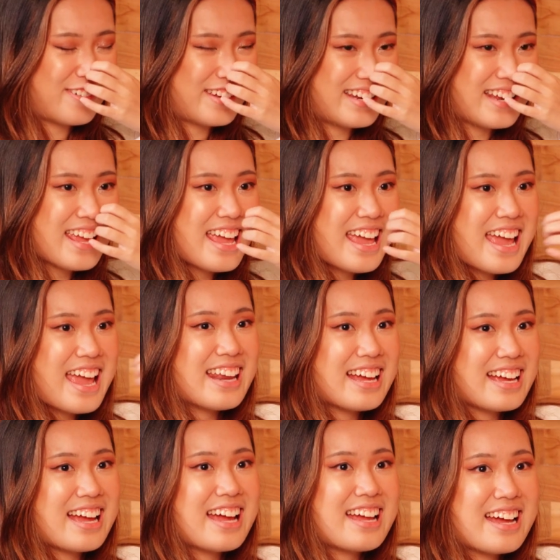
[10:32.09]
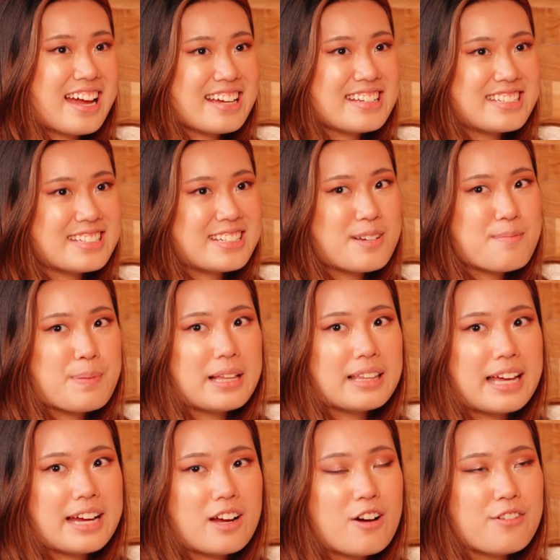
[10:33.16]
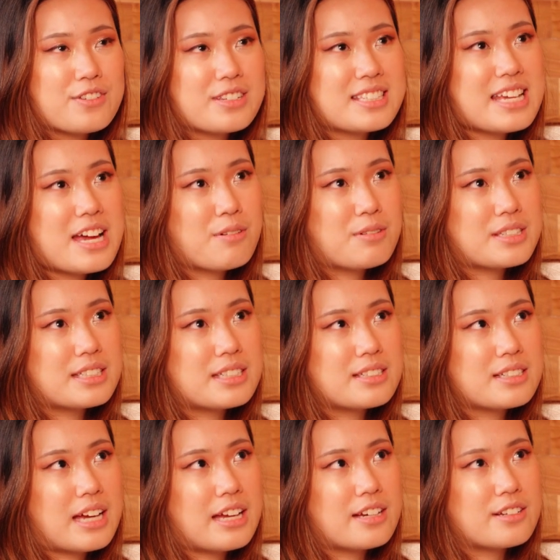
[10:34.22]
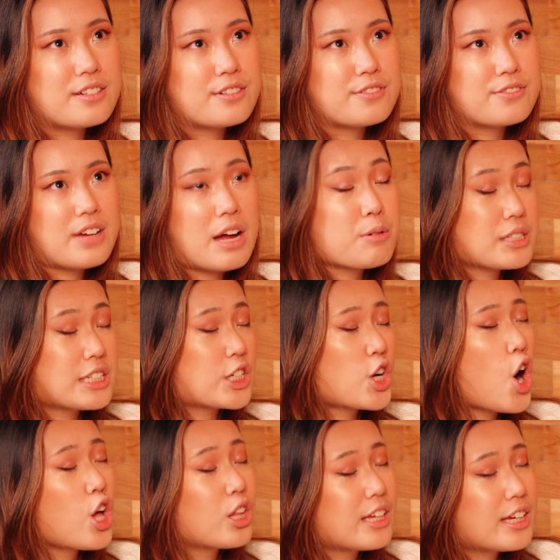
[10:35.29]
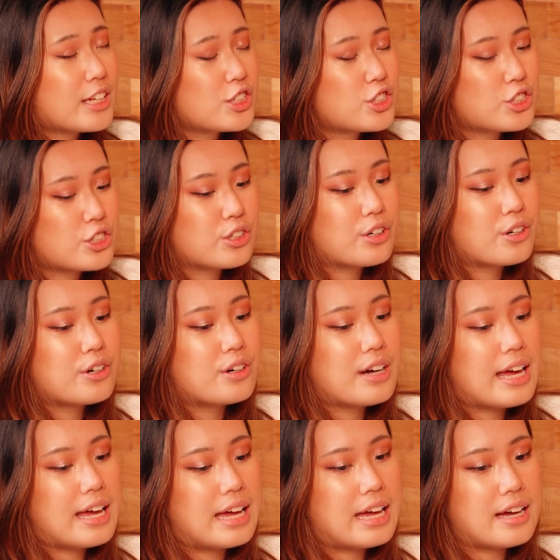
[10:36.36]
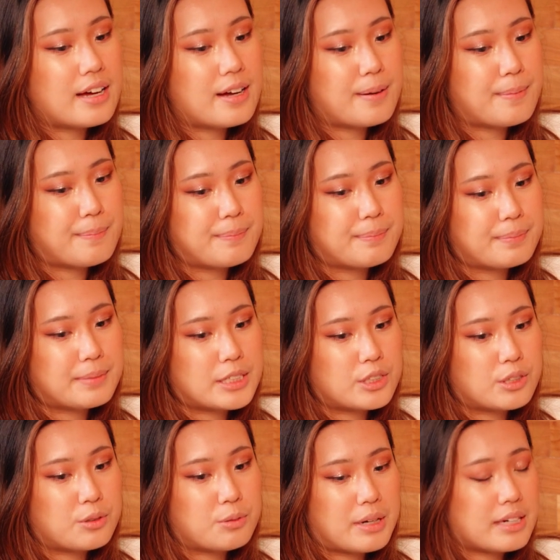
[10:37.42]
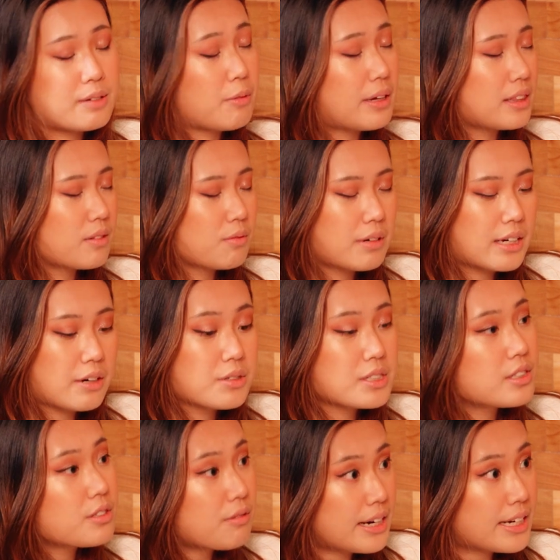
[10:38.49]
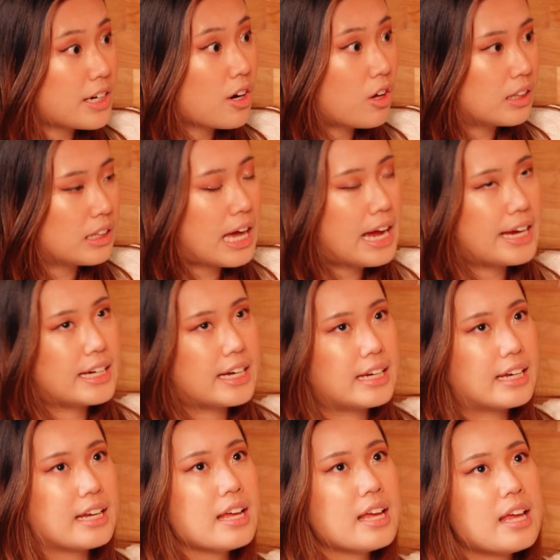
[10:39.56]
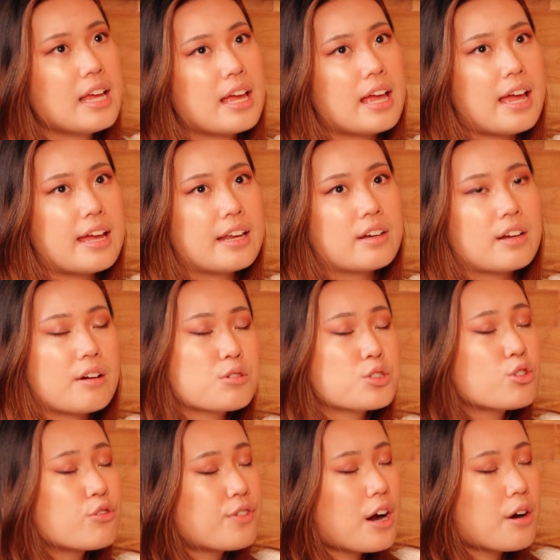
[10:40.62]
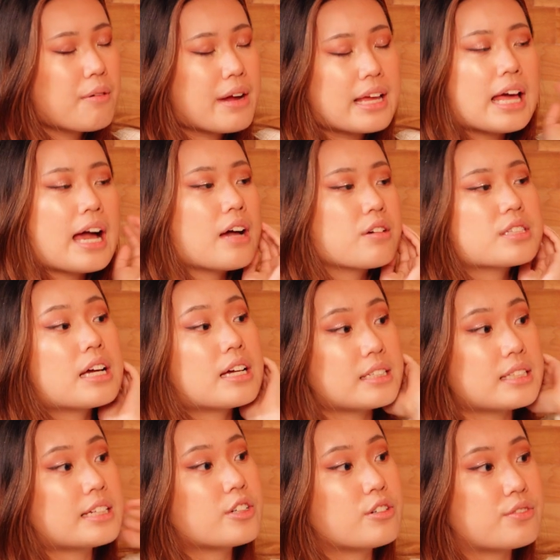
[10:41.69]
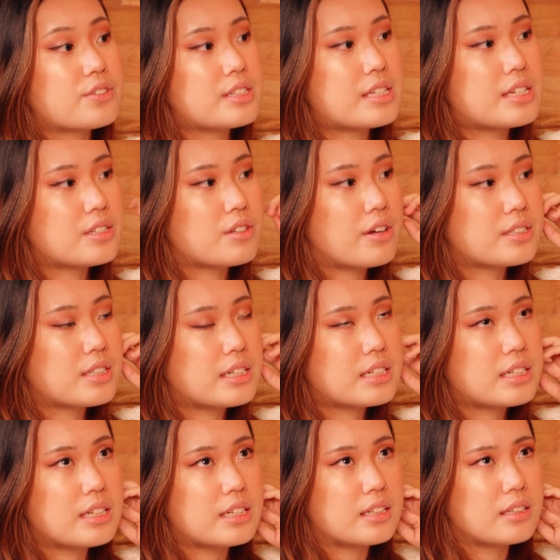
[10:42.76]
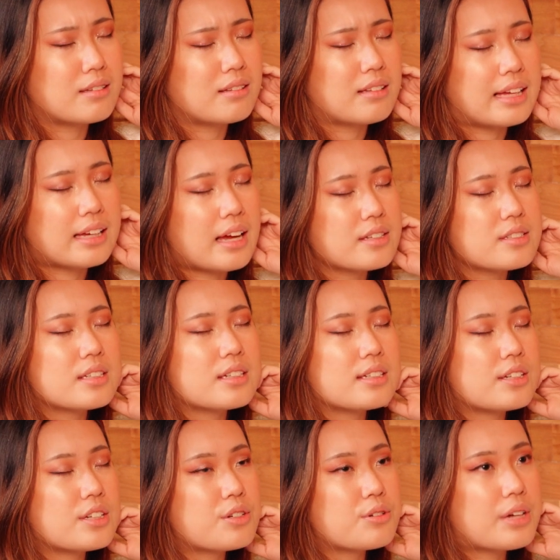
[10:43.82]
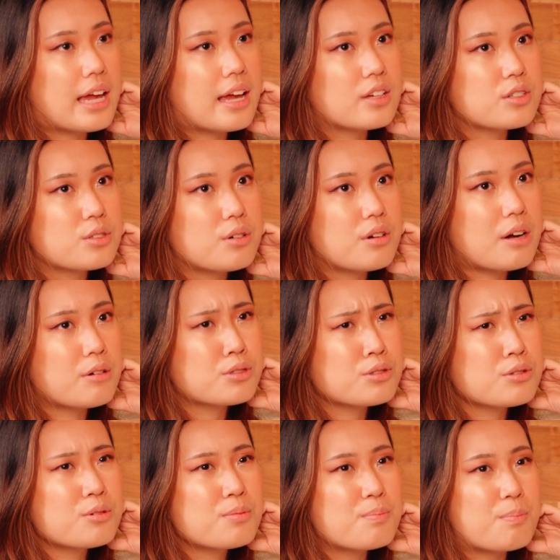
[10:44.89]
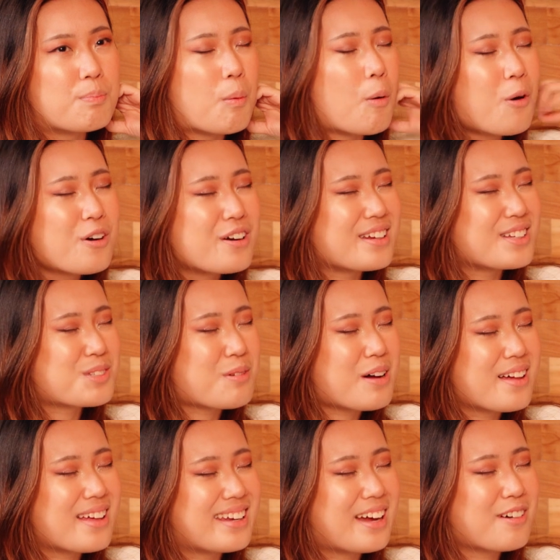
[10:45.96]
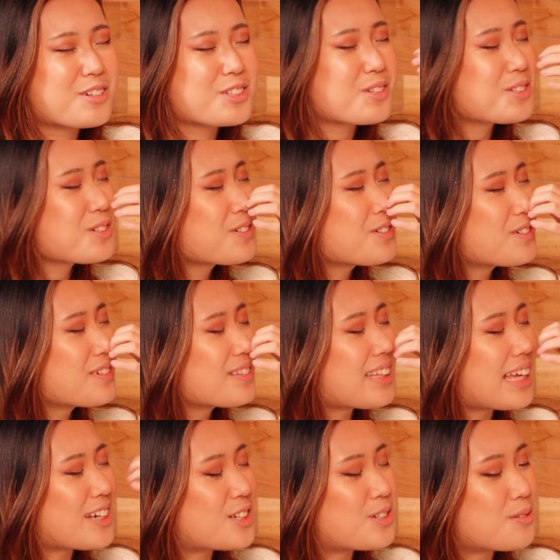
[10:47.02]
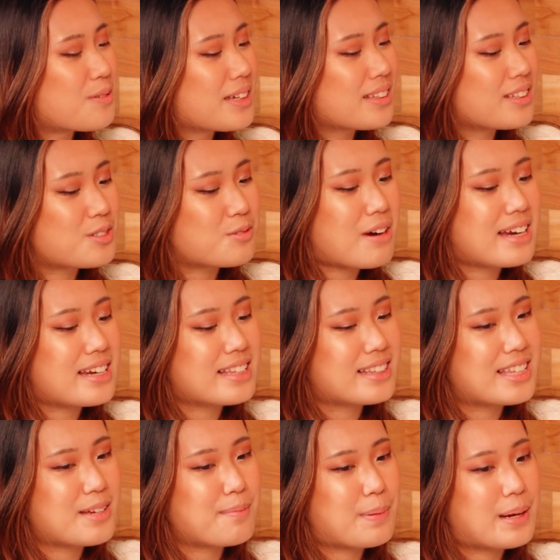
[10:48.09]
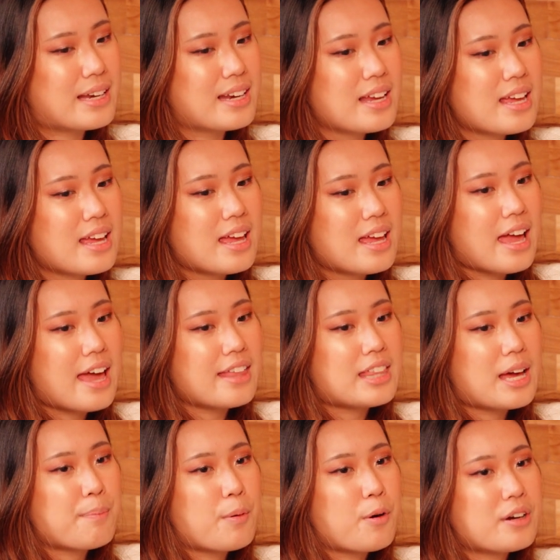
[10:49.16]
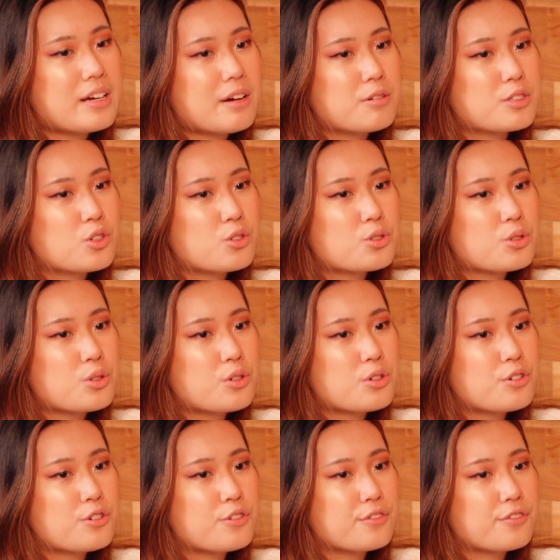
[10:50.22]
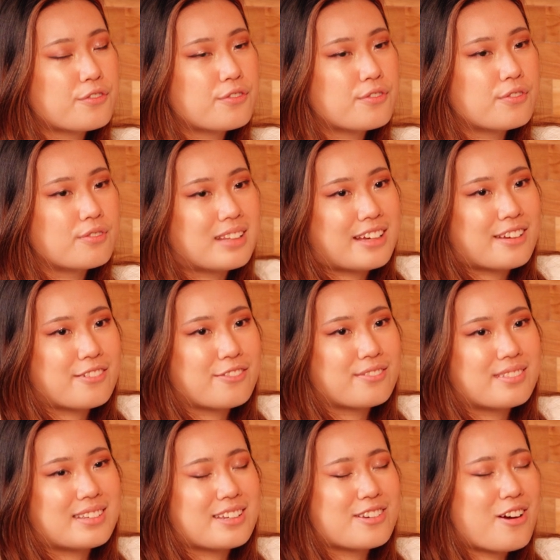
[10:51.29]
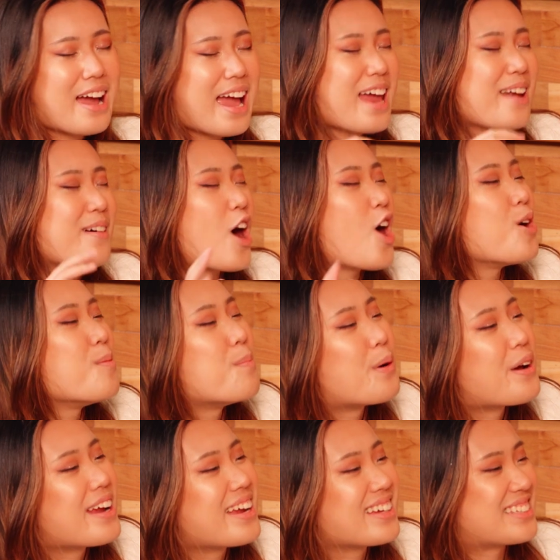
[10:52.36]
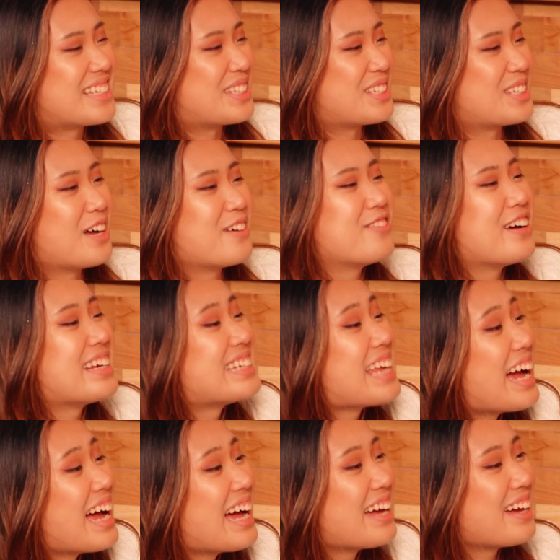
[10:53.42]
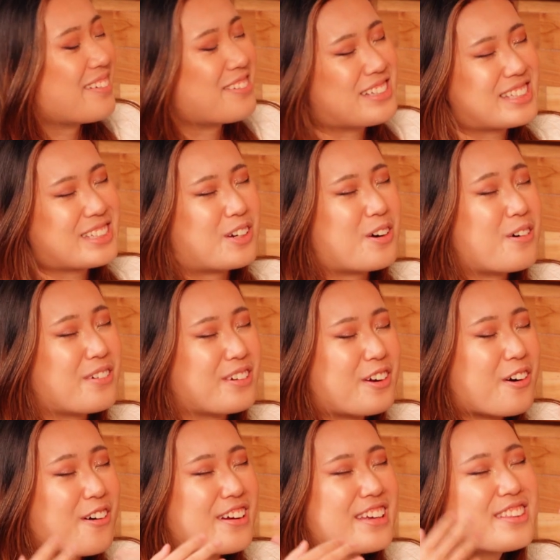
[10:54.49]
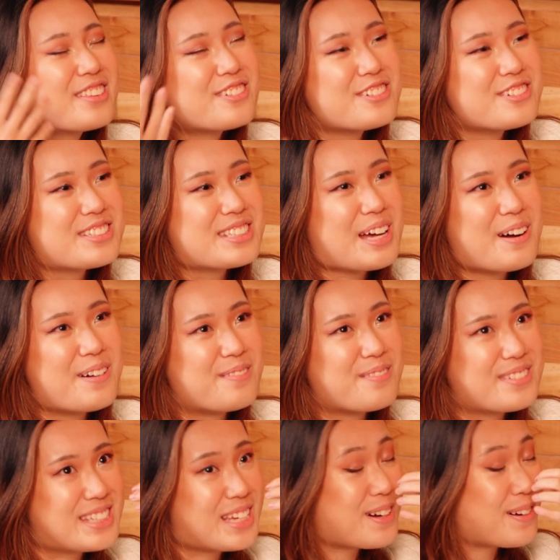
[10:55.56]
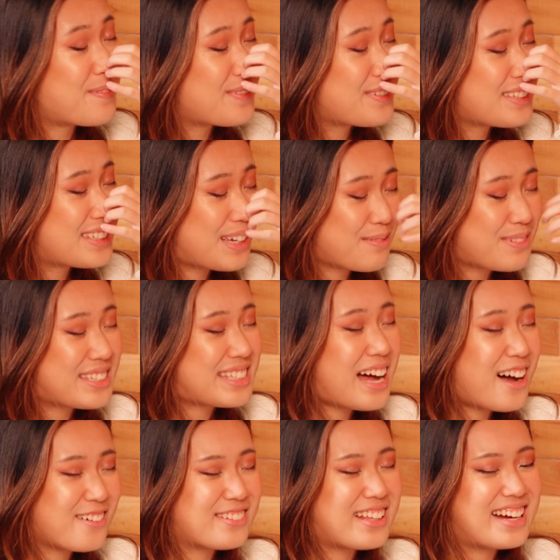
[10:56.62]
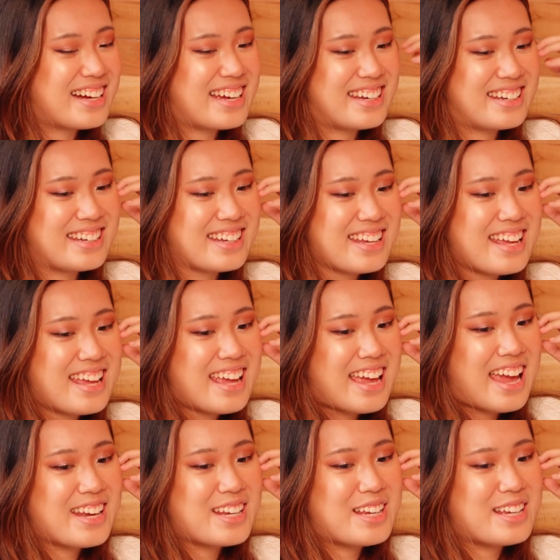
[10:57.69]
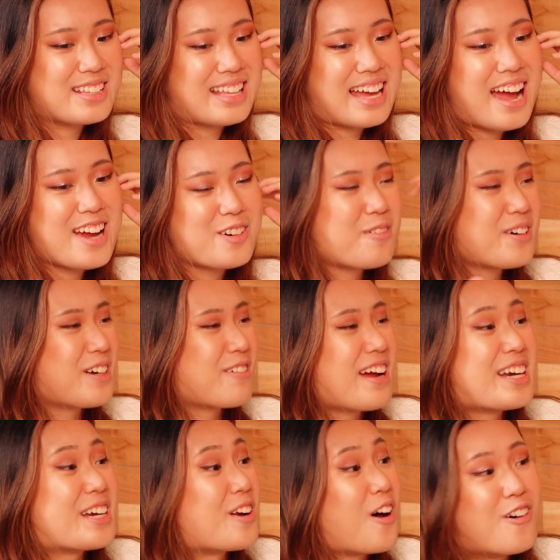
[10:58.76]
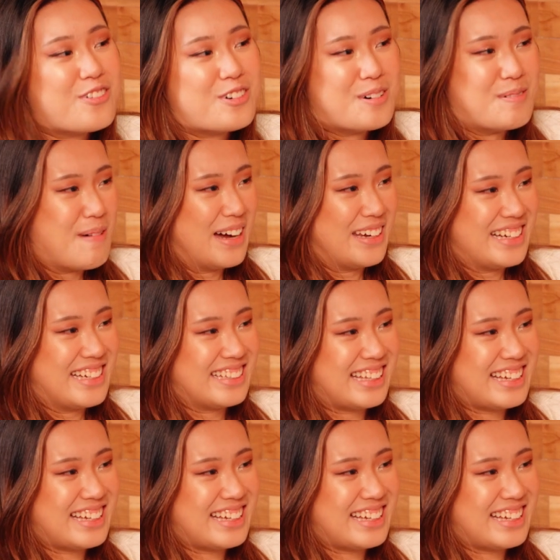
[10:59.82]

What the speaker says: And I did it, but like obviously I was still I was in college, you know, when I was still writing online, and I was so far away. Like I studied overseas, so I studied in Lancaster in the UK. So I was so bored as well, and I was also like doing this writing thing, but at that point I was also like, you know, I had heartbreaks and stuff like that. I was going through some stuff lah, and I don't want to write a novel about it.